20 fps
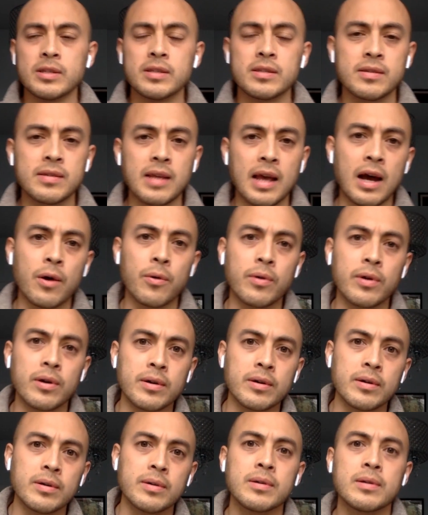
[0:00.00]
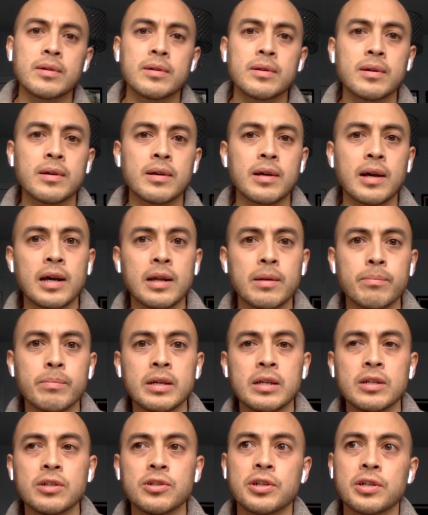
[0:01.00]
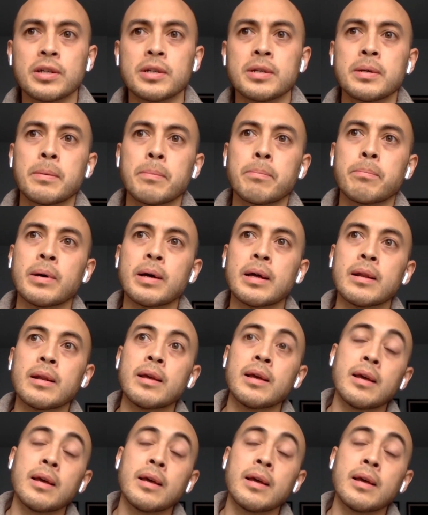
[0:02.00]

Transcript: a little bit sour on Beijing.